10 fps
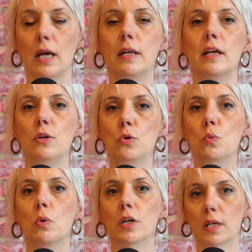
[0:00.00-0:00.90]
and they knew
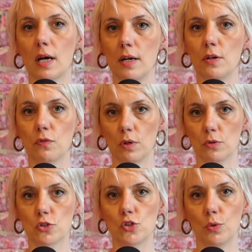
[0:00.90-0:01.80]
what kind of
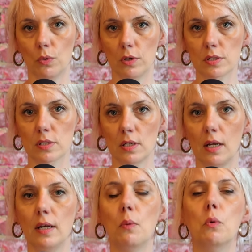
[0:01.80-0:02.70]
ghost she was,
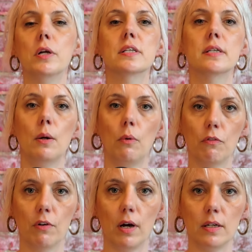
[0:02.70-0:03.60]
and they were
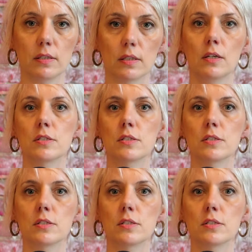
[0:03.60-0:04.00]
terrified.